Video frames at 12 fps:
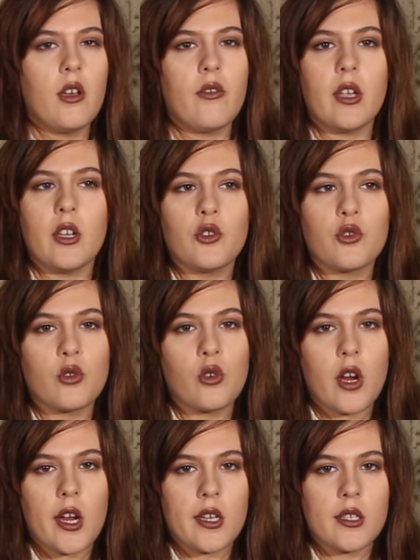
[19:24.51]
of angel
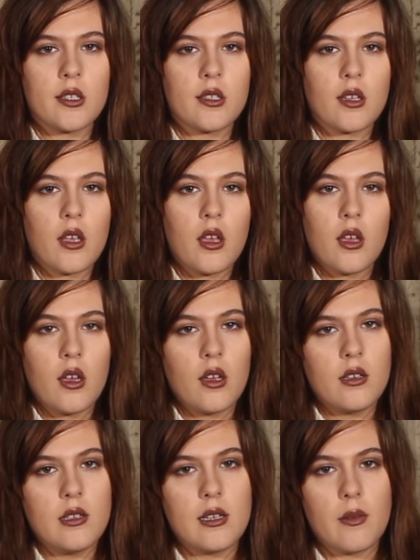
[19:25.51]
grace
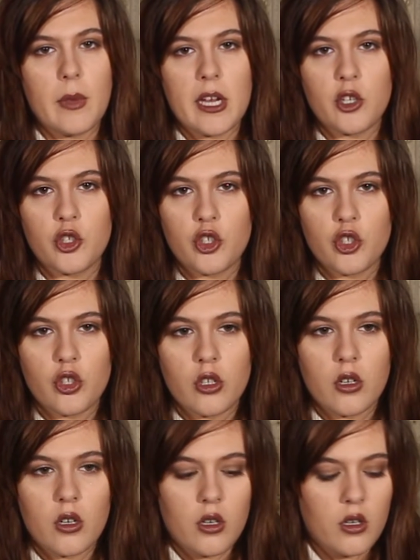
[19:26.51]
to make
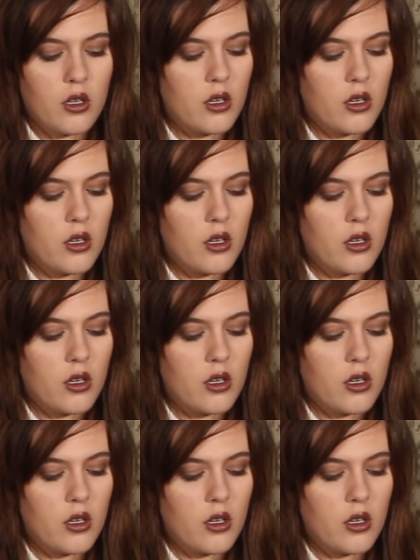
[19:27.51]
sure